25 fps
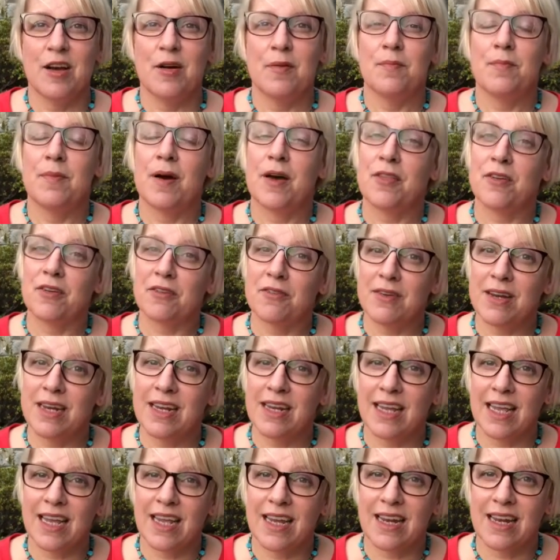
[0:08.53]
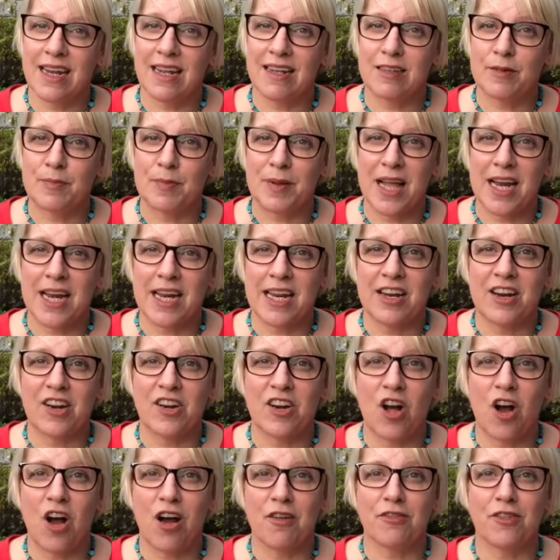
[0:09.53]
Mother Regan is planning on
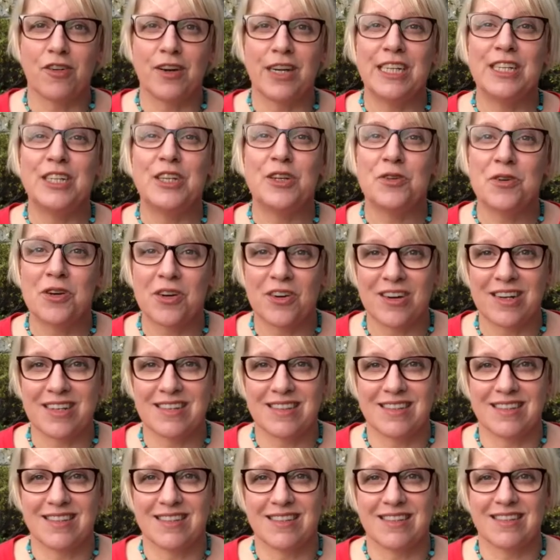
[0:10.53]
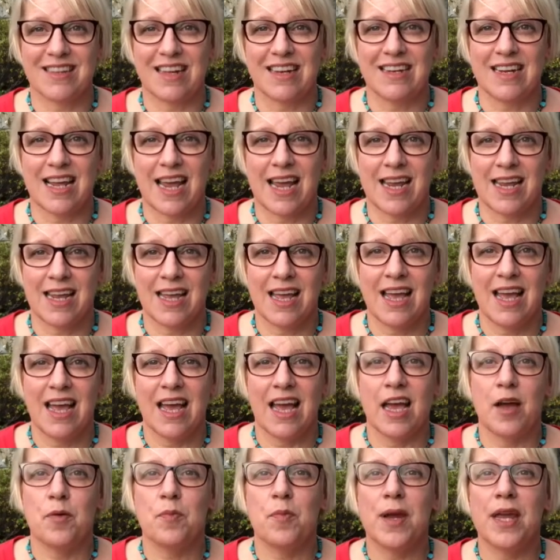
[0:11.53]
offering Eucharist this Sunday,
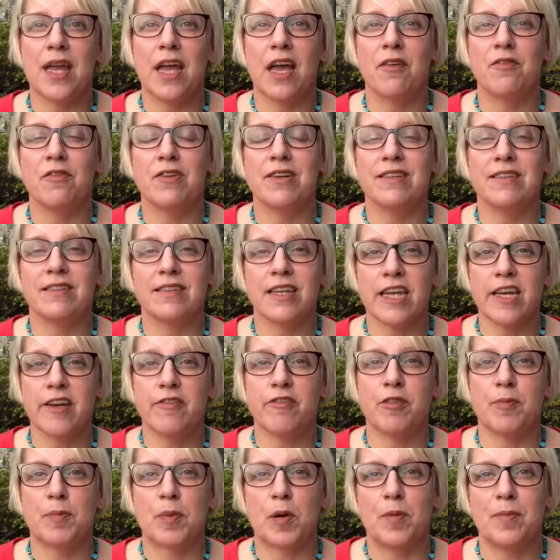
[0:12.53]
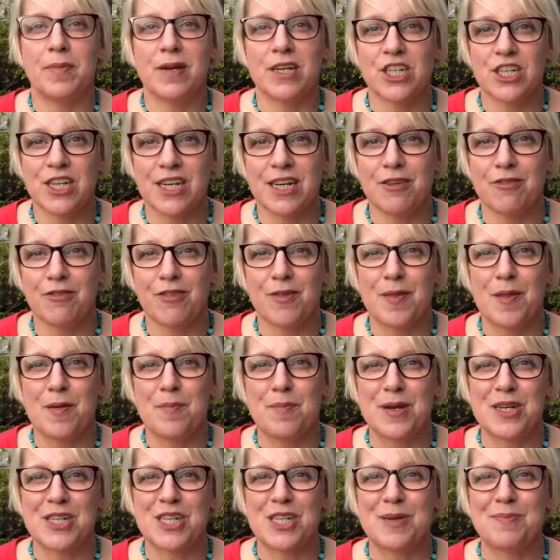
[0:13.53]
and we have received permission from the
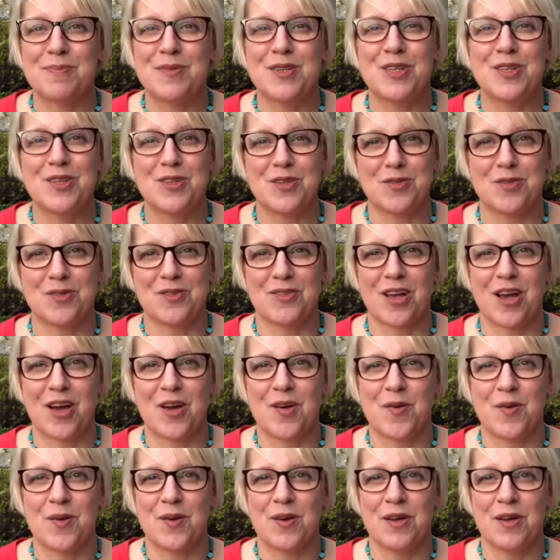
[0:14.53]
bishop to do so.